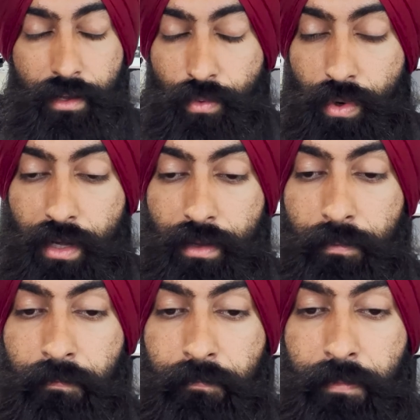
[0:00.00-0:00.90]

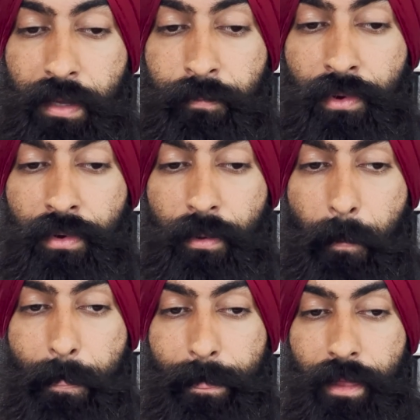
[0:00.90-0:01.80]
well, people
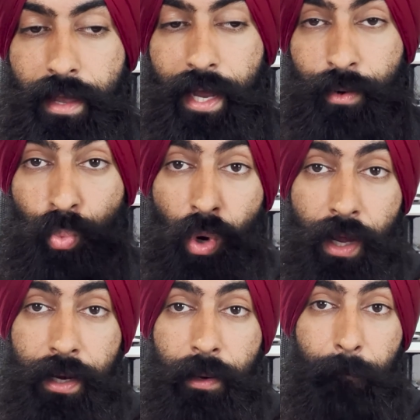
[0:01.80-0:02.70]
had
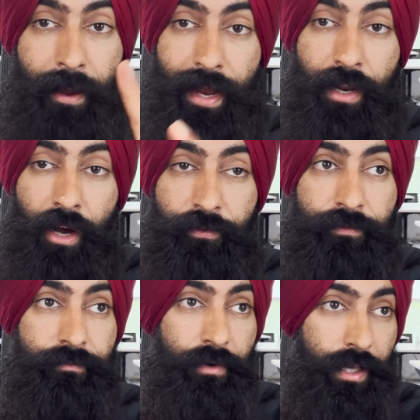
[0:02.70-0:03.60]
one, paid
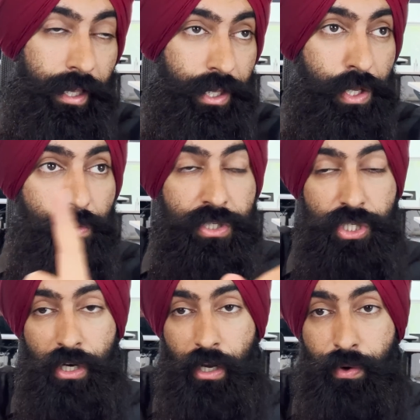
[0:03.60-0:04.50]
off a
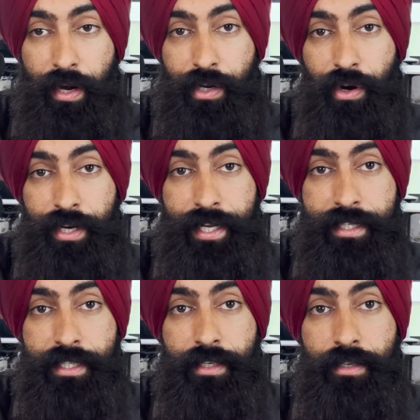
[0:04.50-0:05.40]
huge chunk of credit card
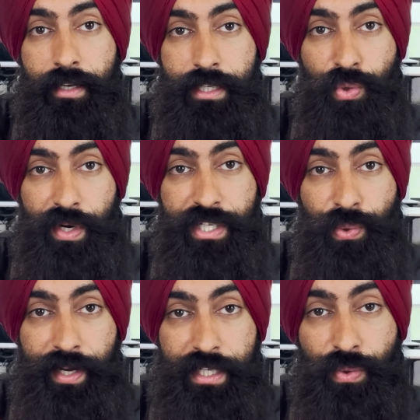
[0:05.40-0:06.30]
debt in
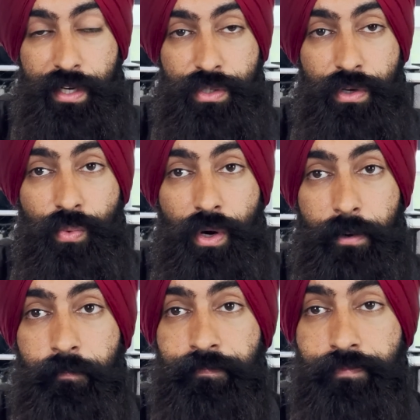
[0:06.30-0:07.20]
2020 and
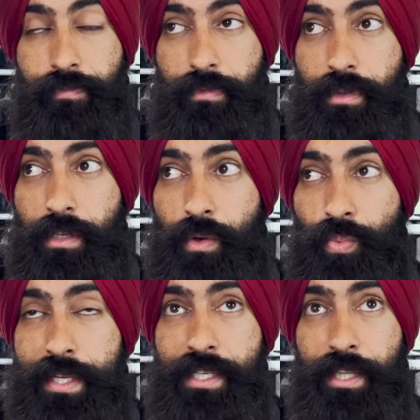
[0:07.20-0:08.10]
2021
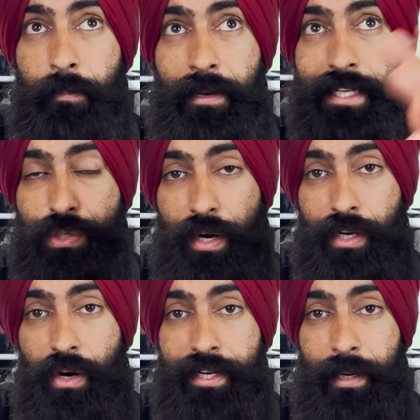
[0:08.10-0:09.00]
we saw the biggest
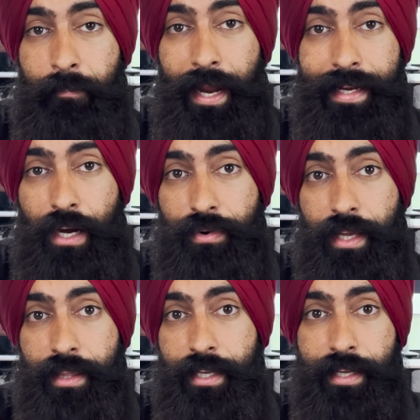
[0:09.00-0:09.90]
credit card debt paydown
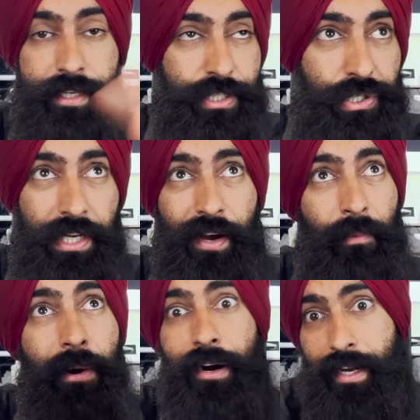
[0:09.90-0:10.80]
in the history of
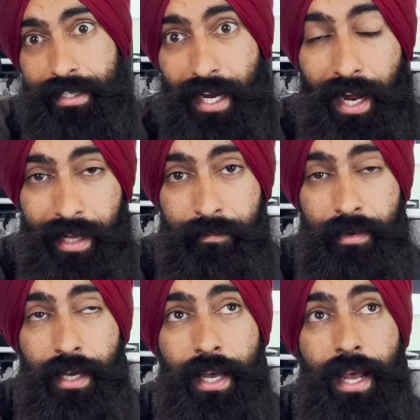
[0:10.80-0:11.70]
American
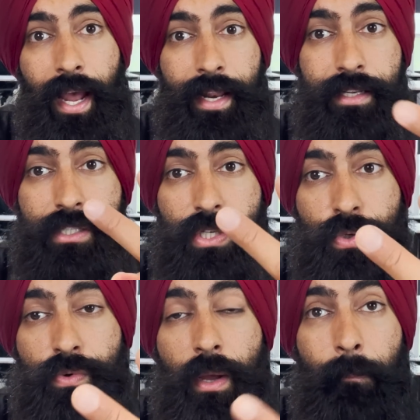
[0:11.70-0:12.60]
time. And
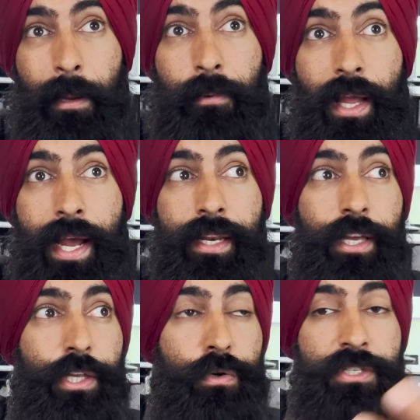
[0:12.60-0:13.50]
two, people
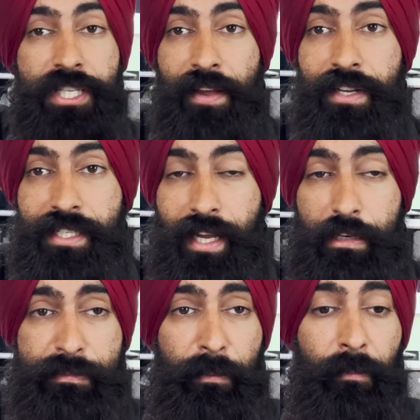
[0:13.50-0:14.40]
had huge savings
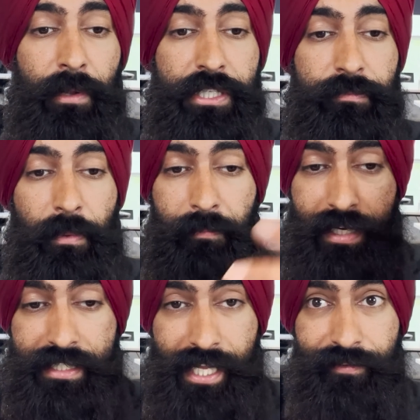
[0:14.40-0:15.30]
accounts. People built up the
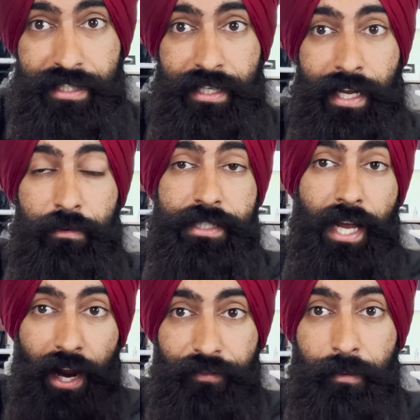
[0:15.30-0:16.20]
biggest savings accounts
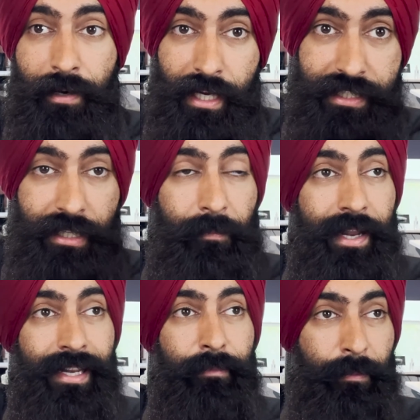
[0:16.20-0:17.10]
ever because of the
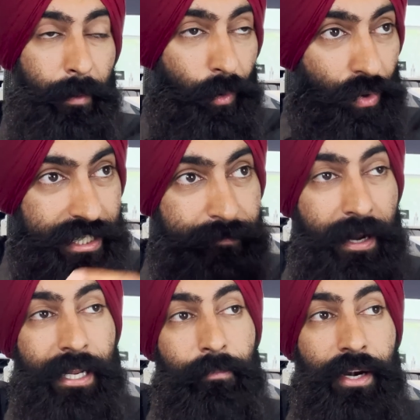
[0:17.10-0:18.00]
pandemic. People weren't
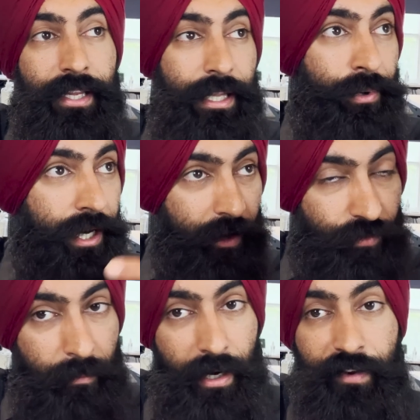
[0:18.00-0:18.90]
spending money. They were
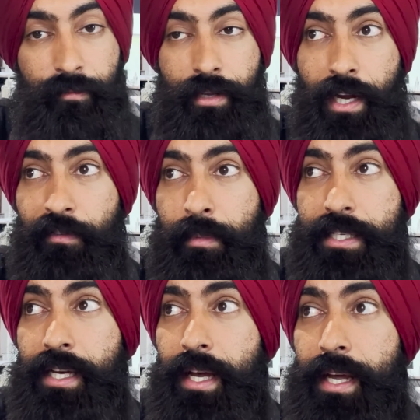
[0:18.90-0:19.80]
getting free money from the
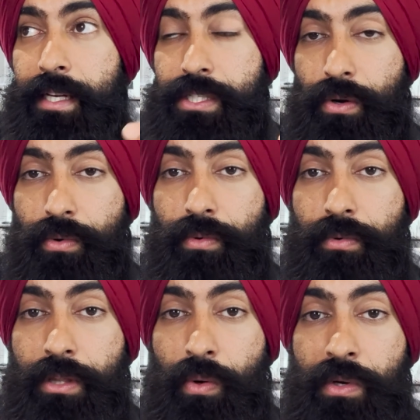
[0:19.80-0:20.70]
government.
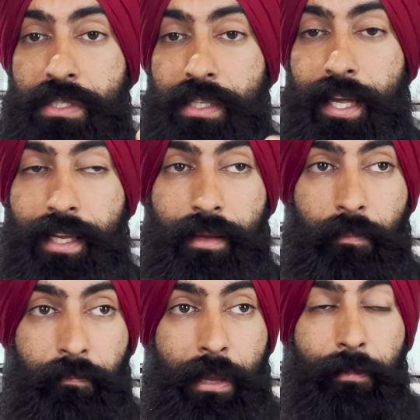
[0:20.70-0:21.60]
So there was
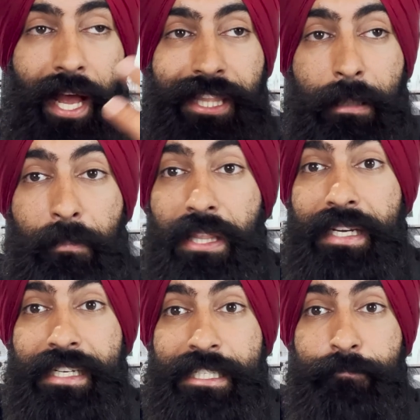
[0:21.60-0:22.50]
like, people had the
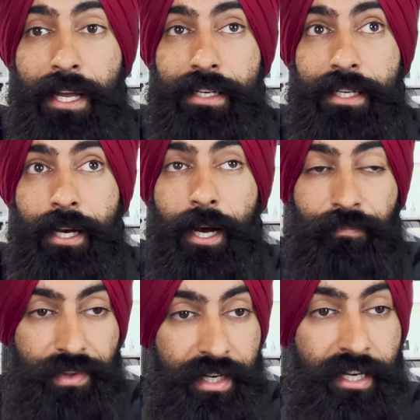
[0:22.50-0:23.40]
ability to spend.
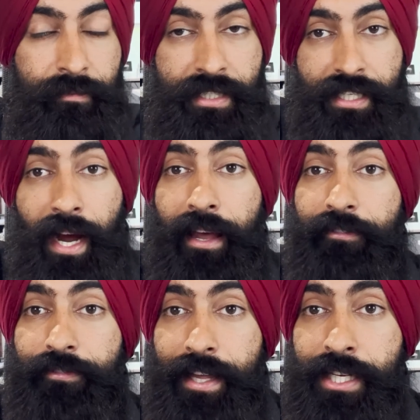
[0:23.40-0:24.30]
Then comes this high
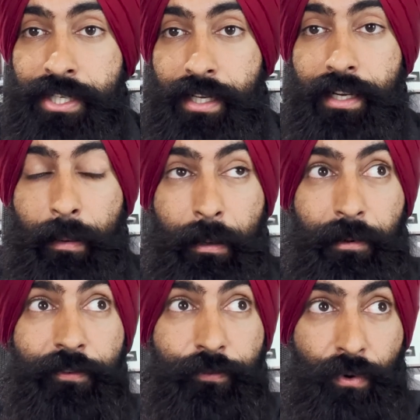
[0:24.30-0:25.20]
inflation and
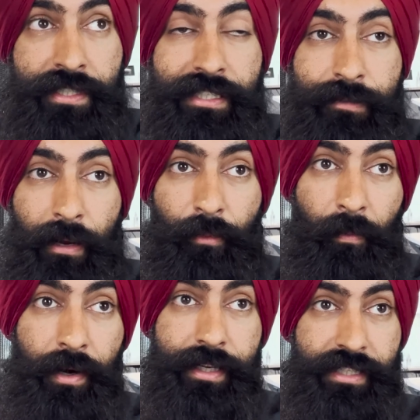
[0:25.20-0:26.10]
people are forced to spend
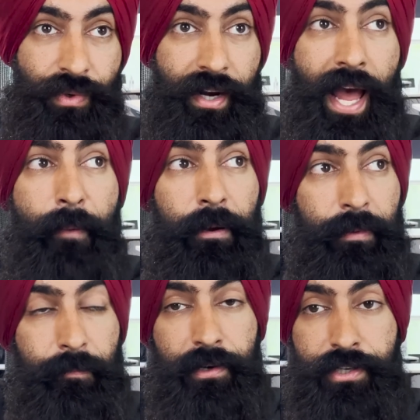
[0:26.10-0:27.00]
more money. So what
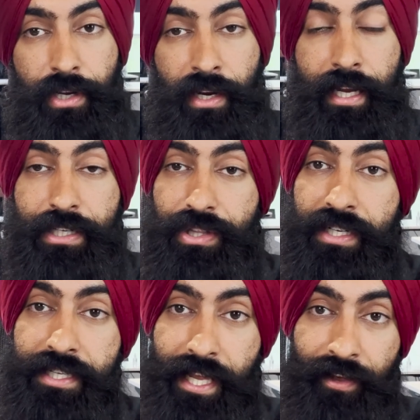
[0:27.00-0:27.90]
happened? People dug into
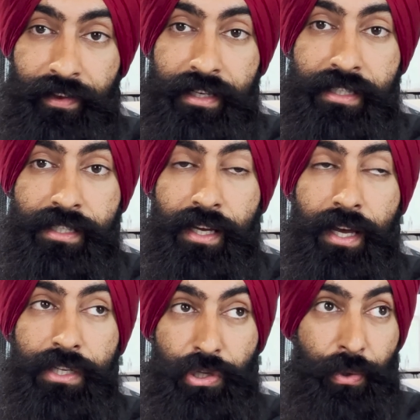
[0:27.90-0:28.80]
their savings
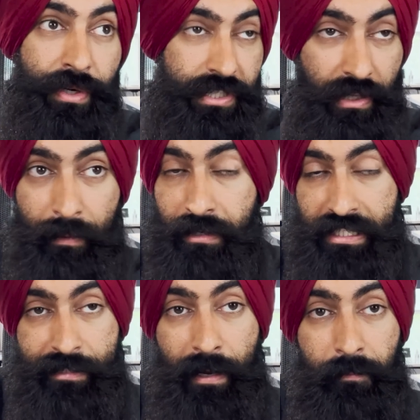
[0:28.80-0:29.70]
so they were still able
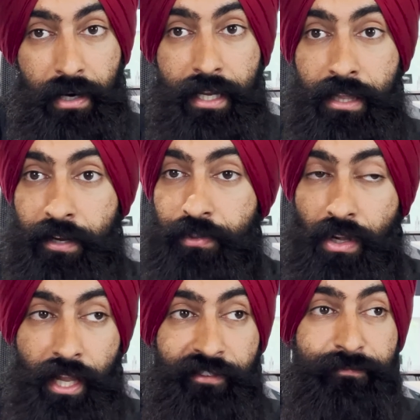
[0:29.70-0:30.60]
to spend money, live
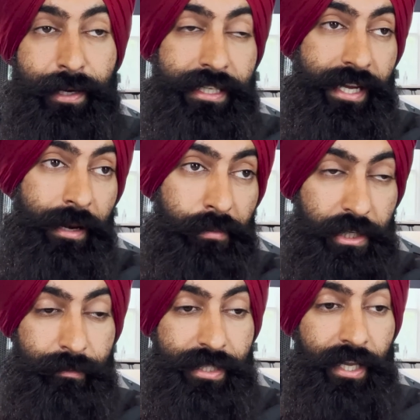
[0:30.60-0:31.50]
their life because they had
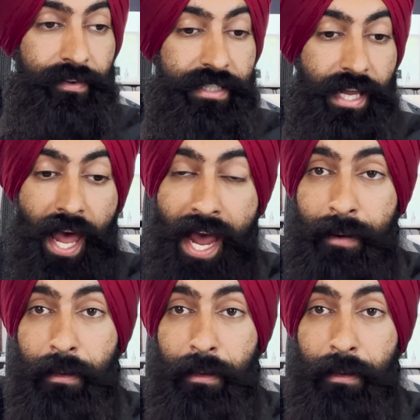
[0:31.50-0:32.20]
built up savings. And